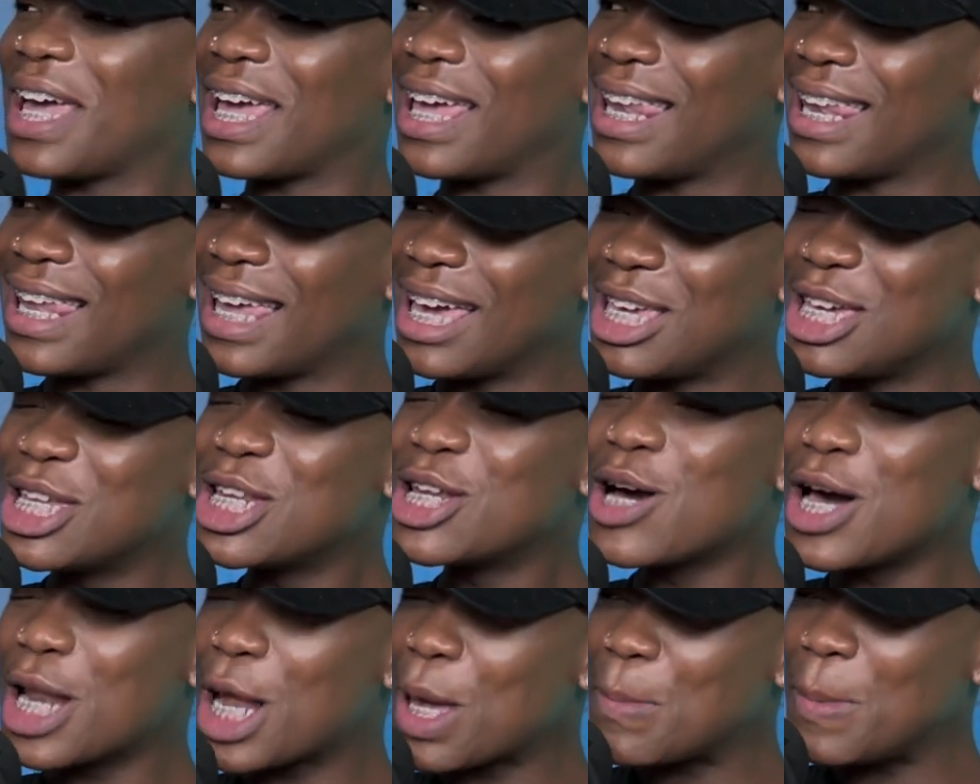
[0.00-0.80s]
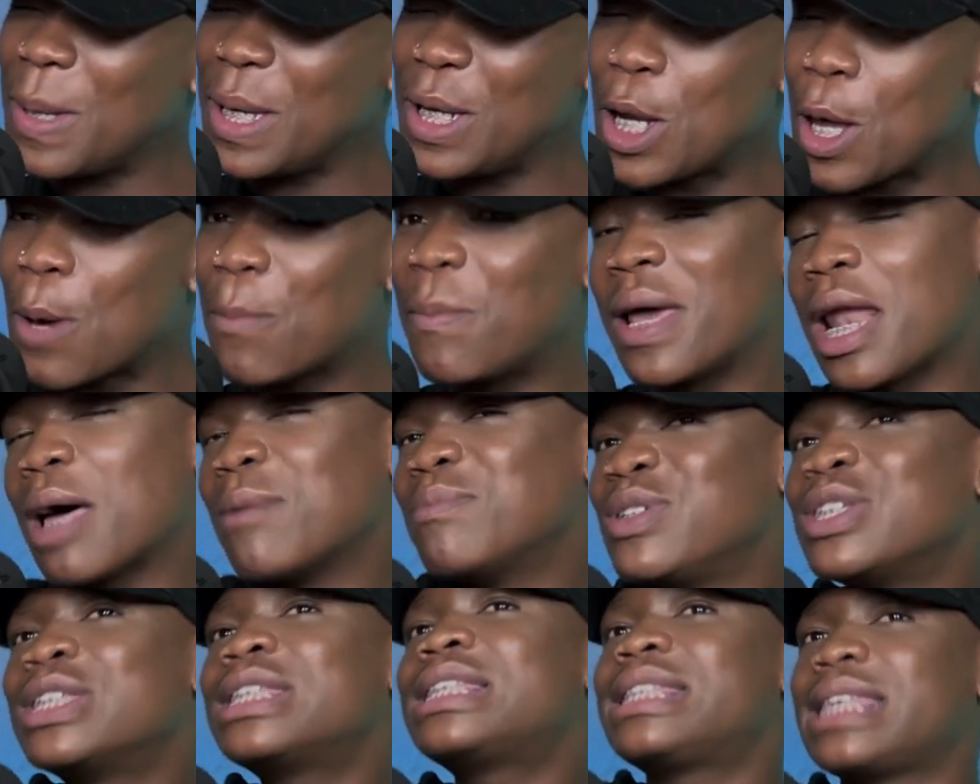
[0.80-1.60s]
You know what I mean? But I'm
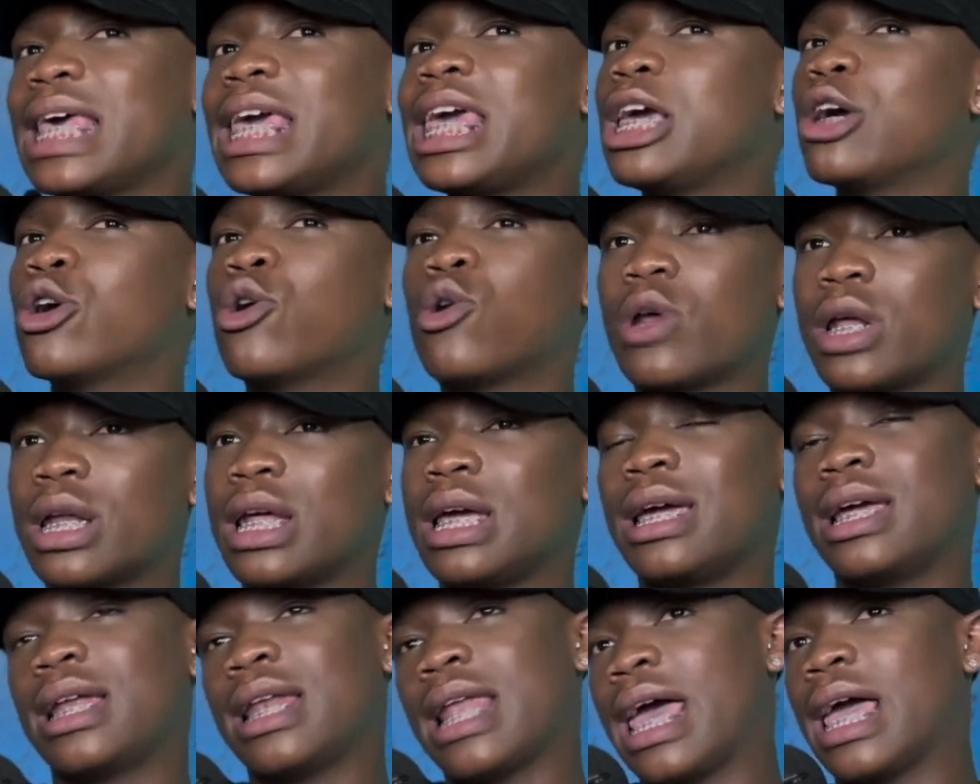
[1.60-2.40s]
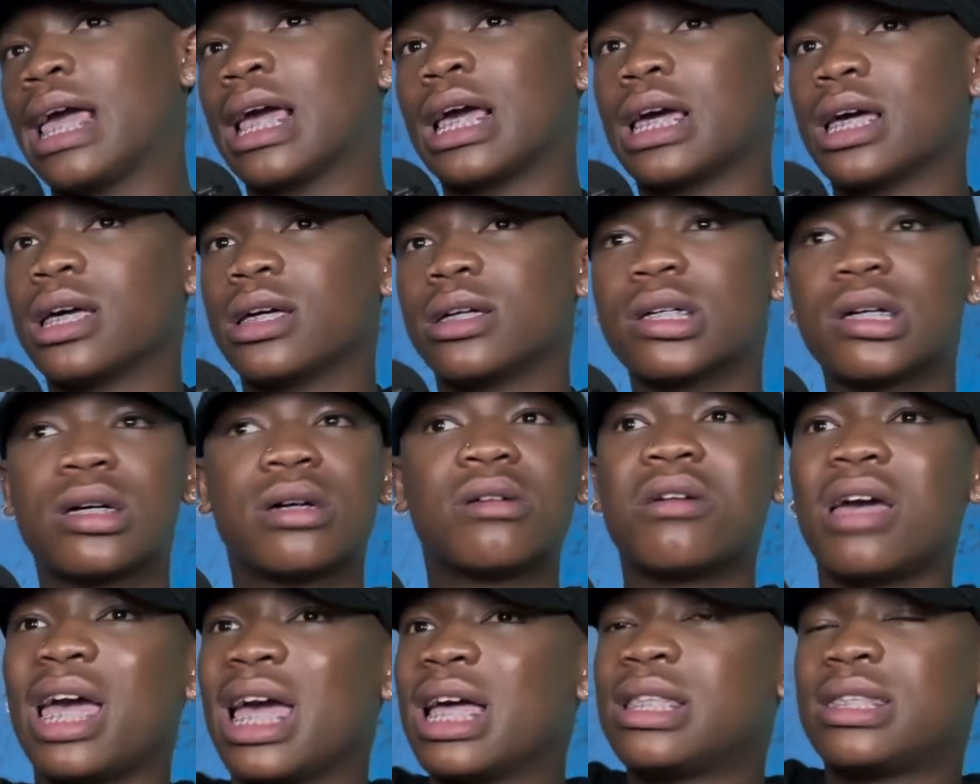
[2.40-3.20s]
just saying, Hore, like,
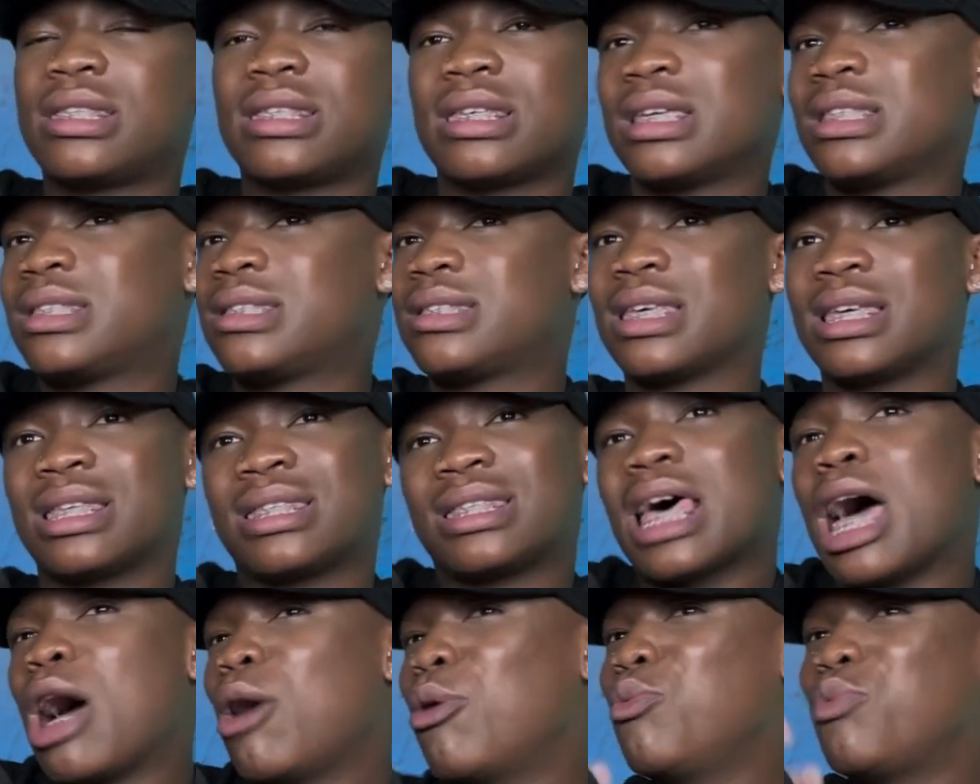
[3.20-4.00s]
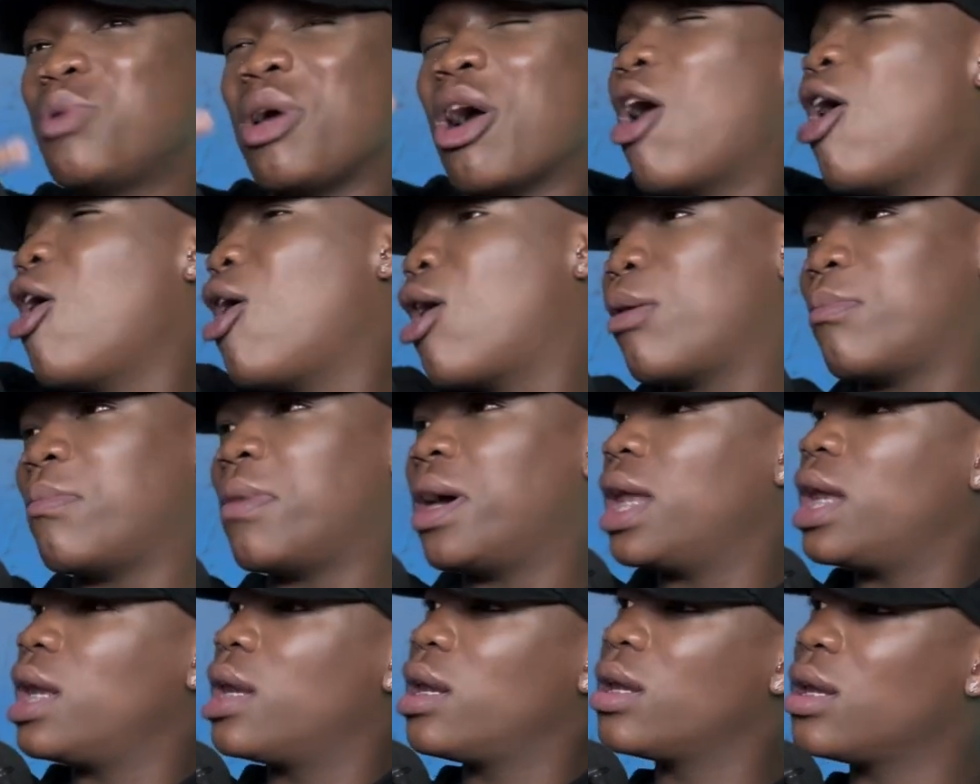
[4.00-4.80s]
it's how we are, man.
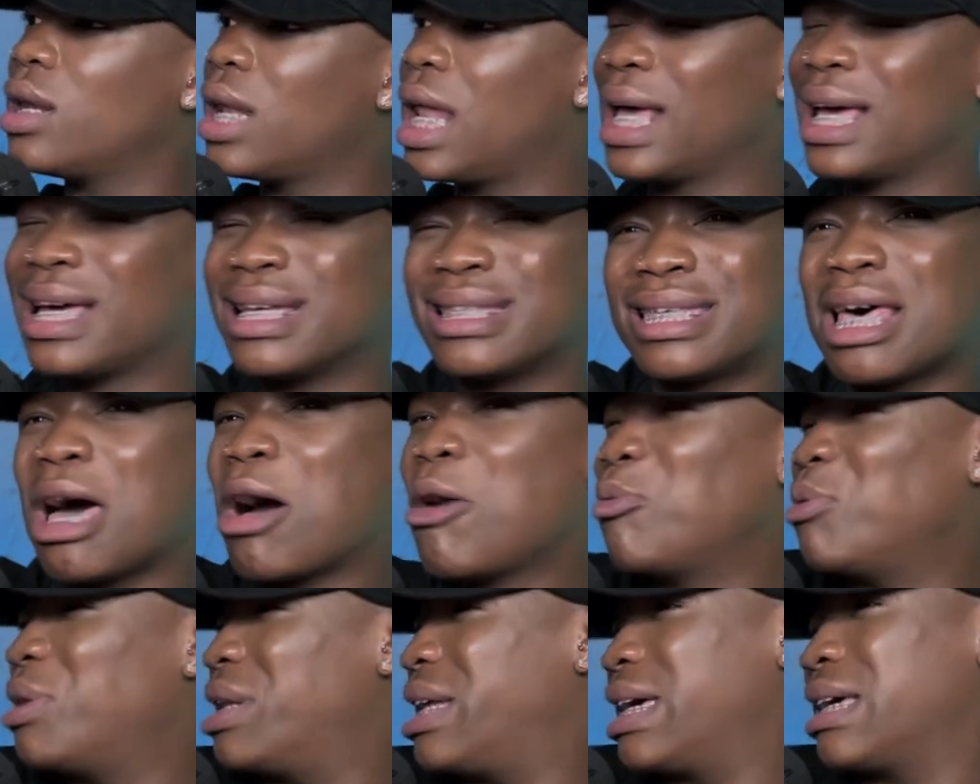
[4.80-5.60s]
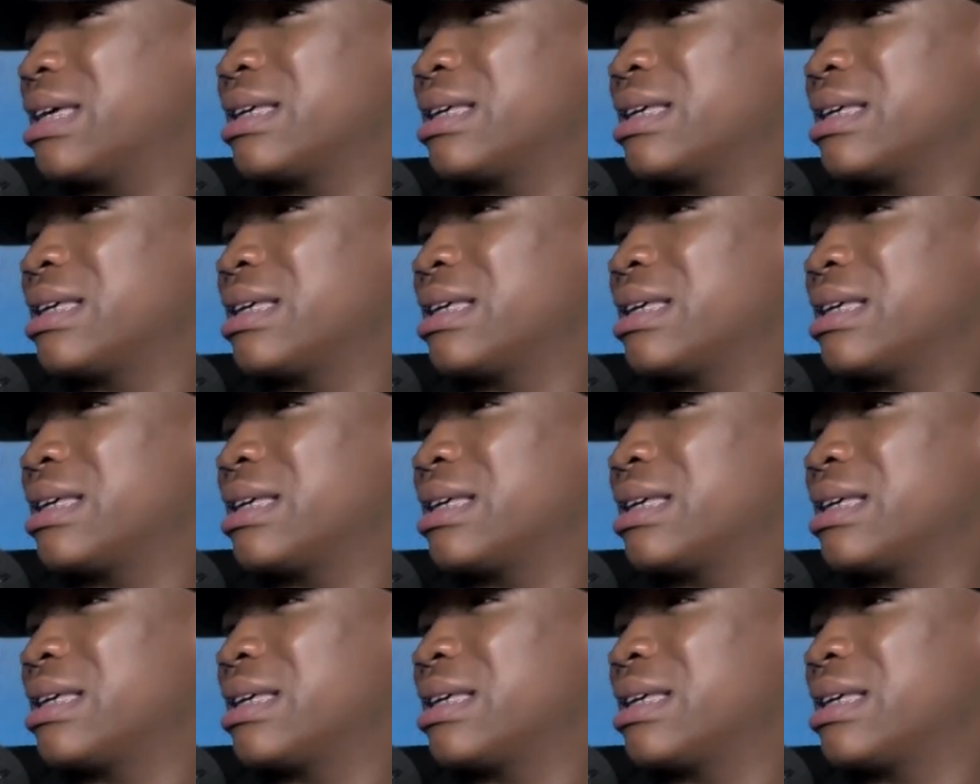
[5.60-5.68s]
Like, it's how it is.